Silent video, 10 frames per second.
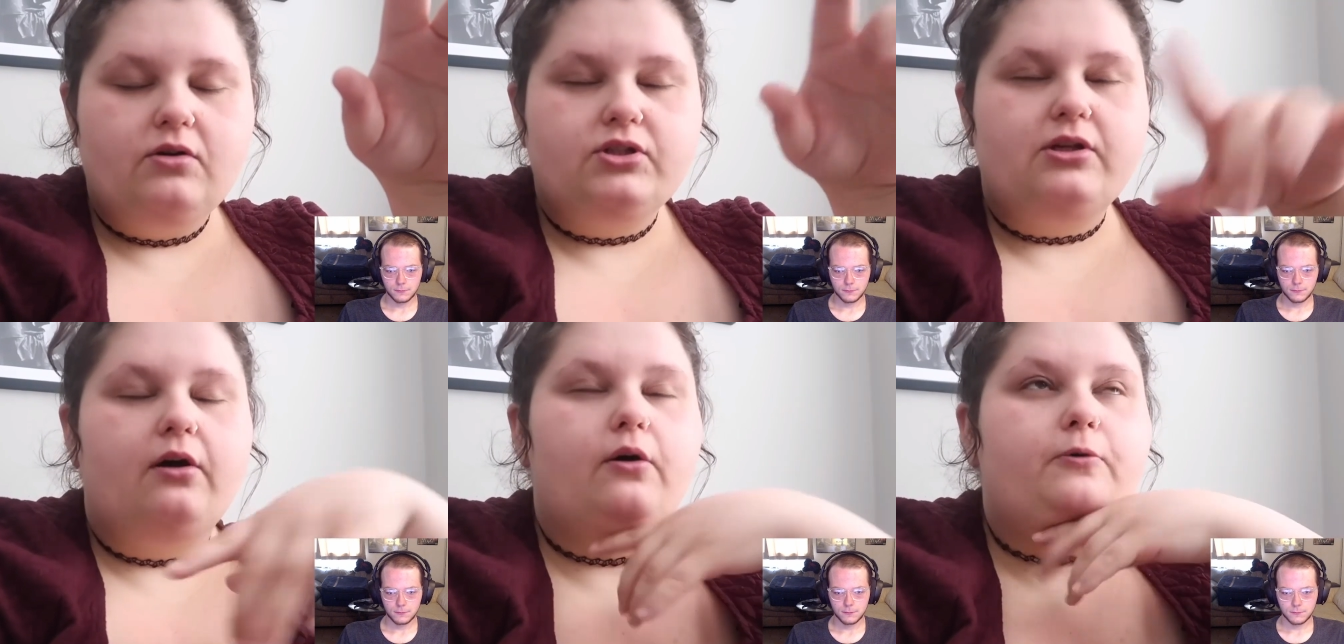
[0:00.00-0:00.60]

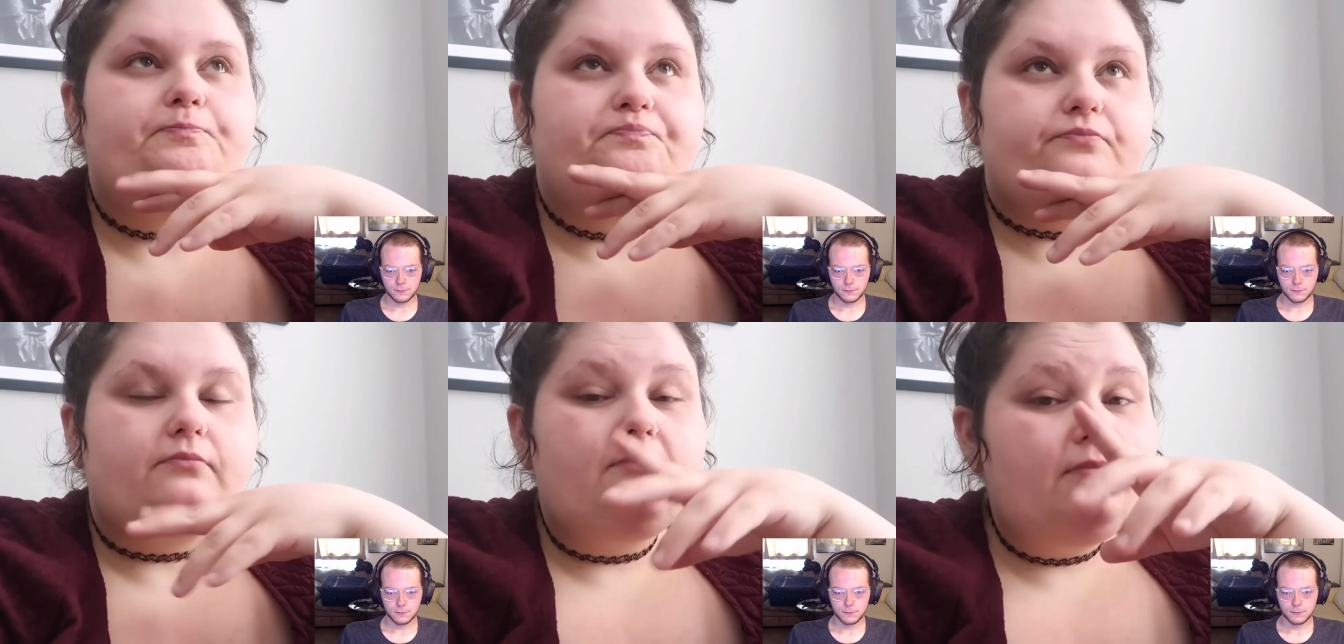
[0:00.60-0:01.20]
Speaker 1: So
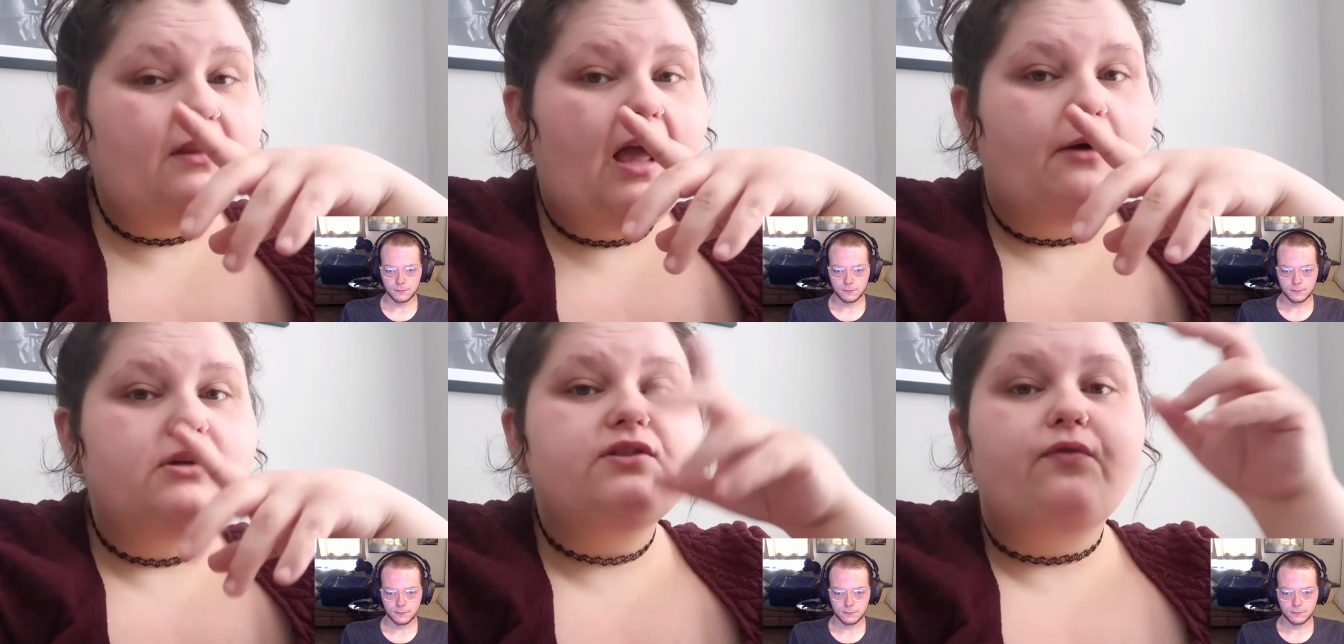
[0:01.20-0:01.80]
I was
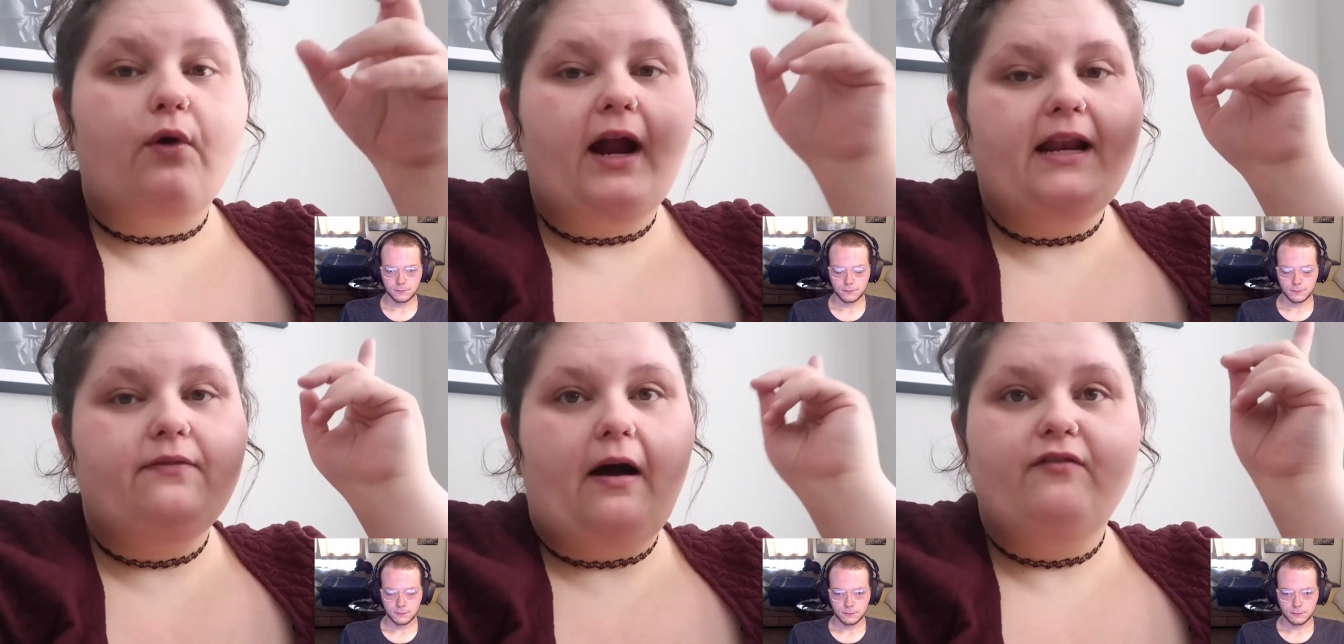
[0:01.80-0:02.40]

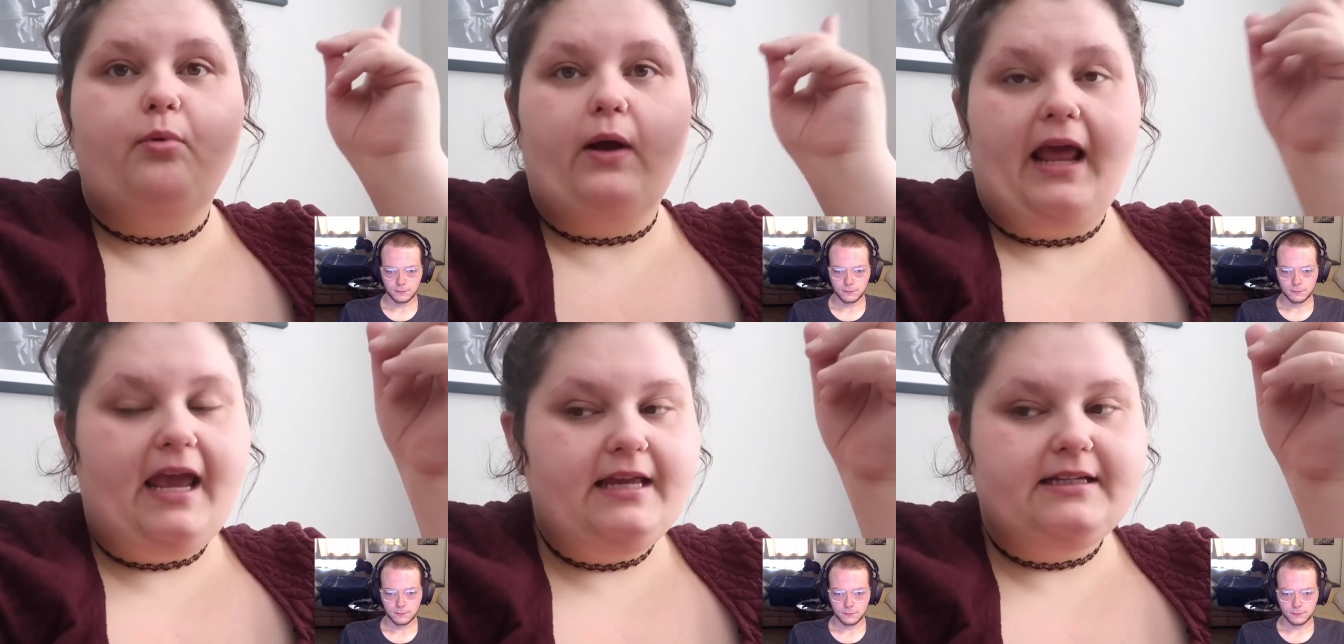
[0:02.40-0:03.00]
485.8.
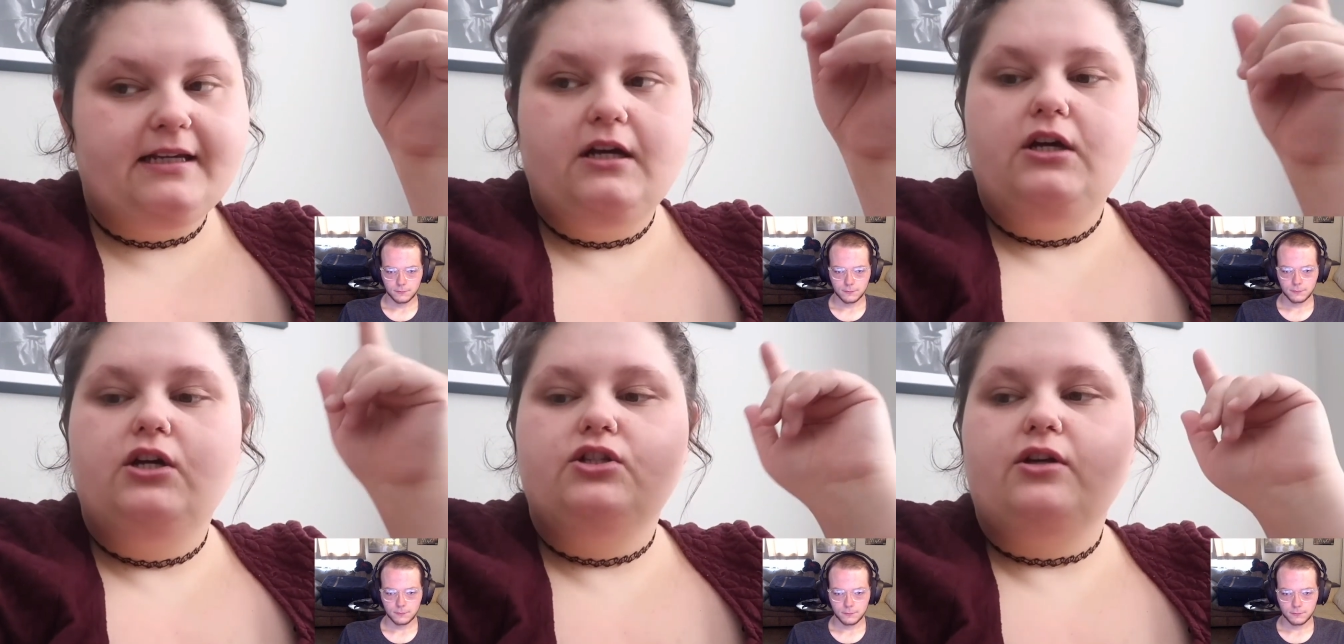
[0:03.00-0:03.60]

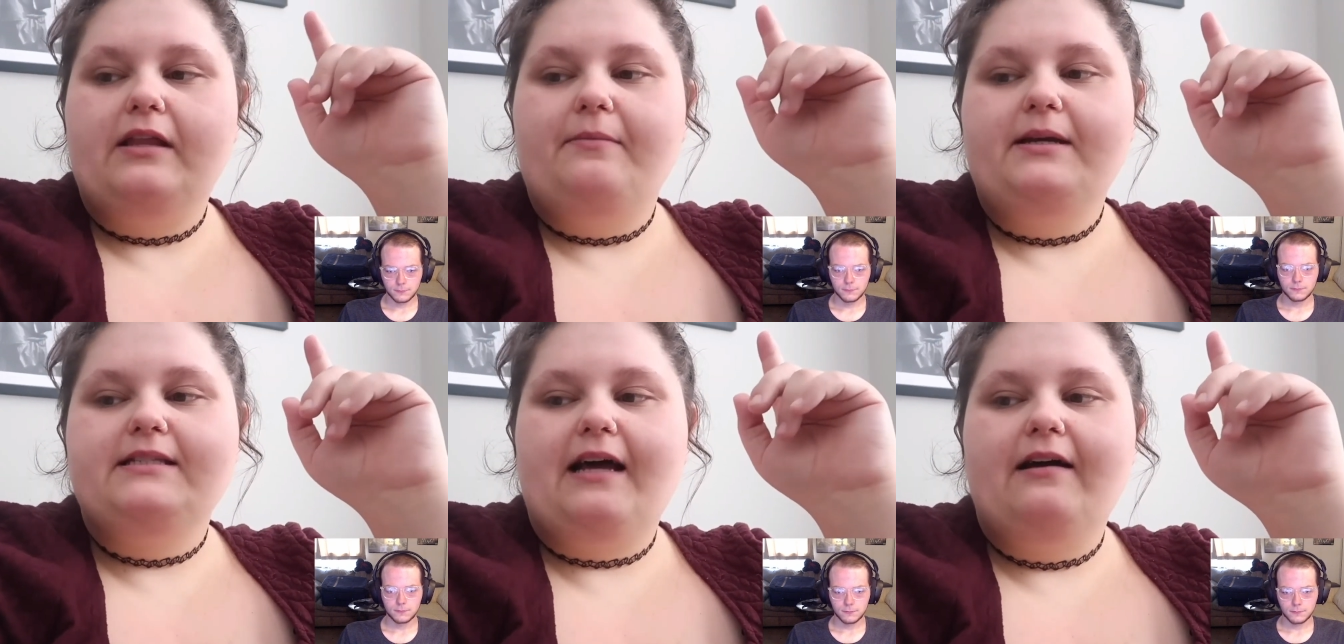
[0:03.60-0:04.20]
So that means
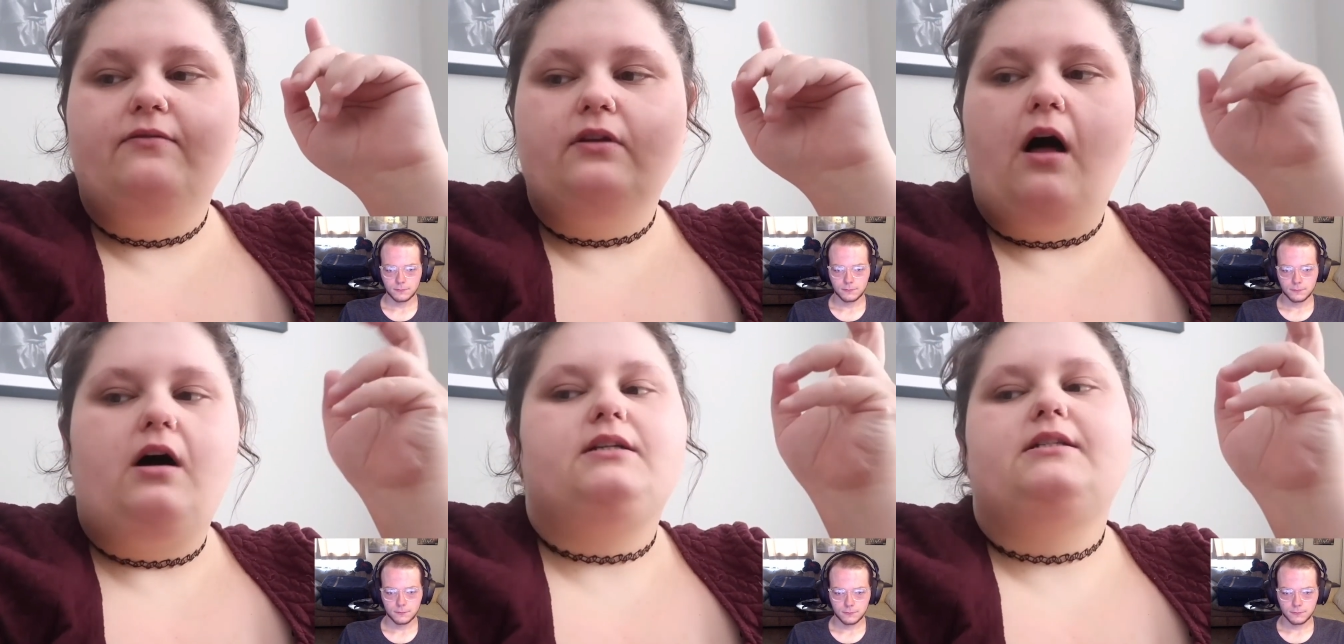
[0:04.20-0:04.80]
I've
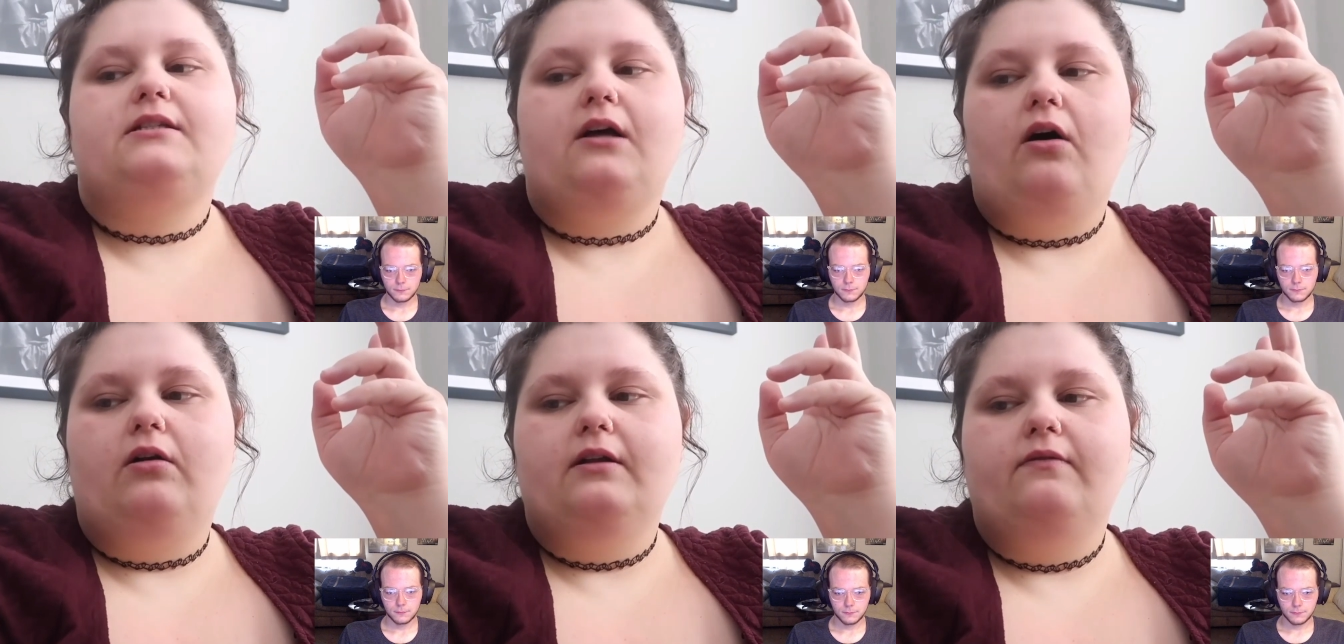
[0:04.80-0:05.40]
lost all
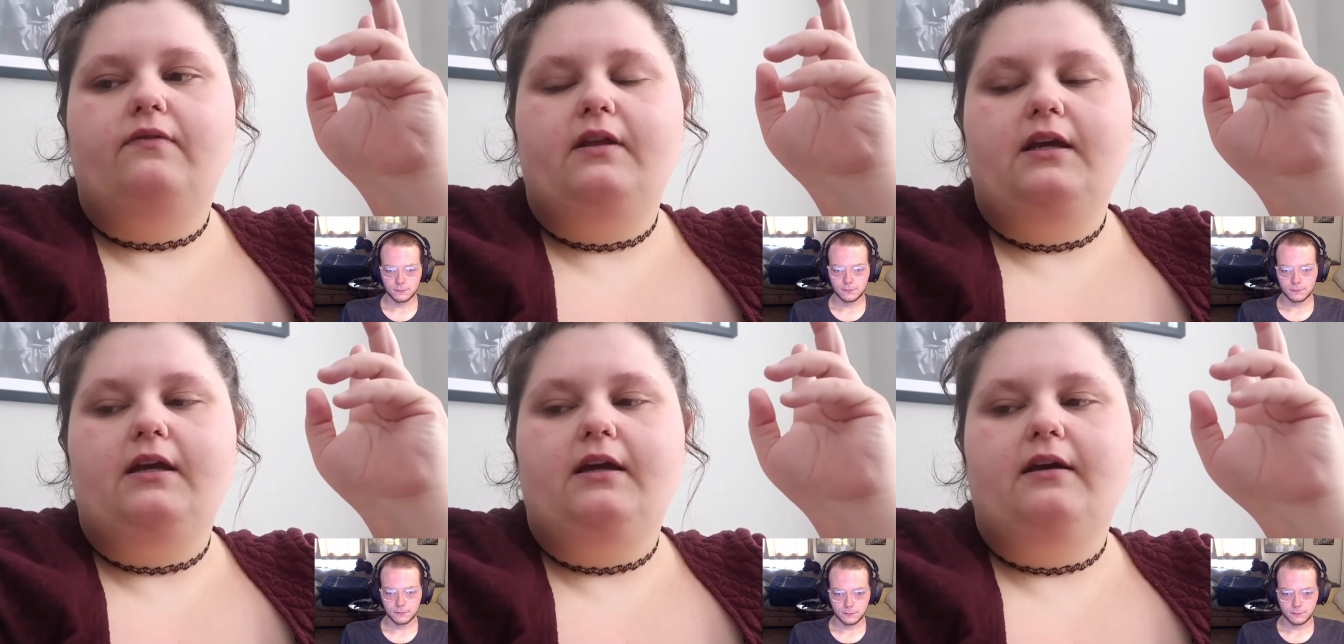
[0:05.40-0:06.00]
of
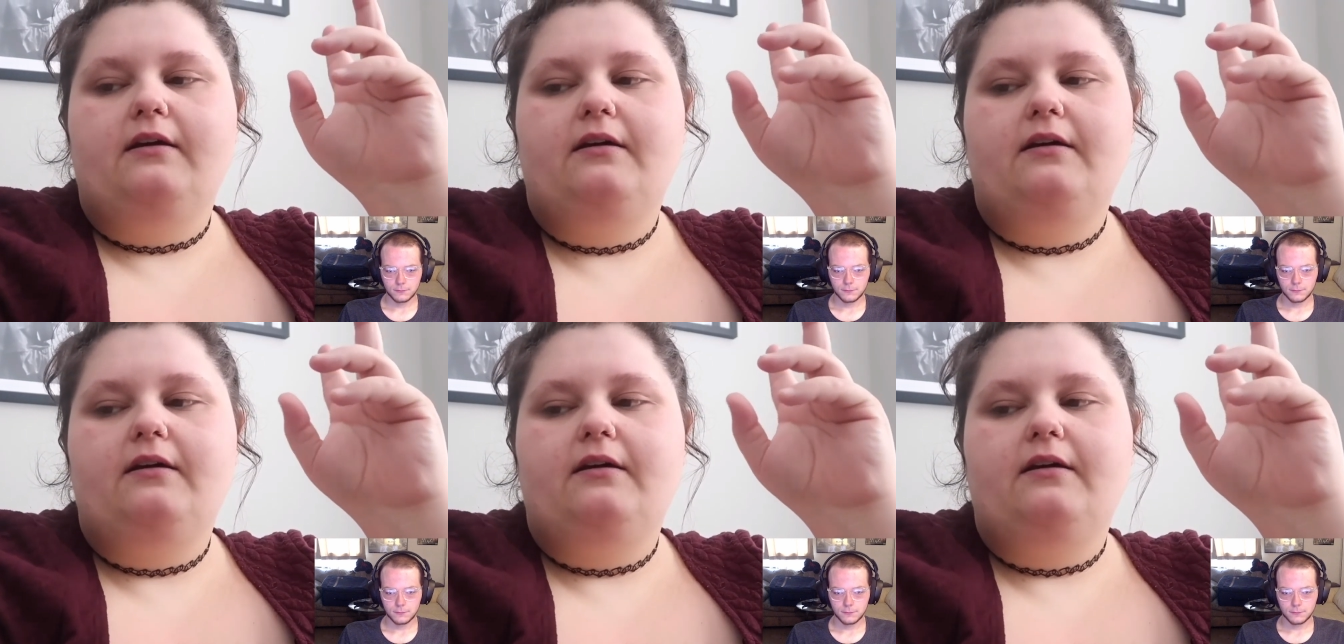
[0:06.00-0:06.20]
the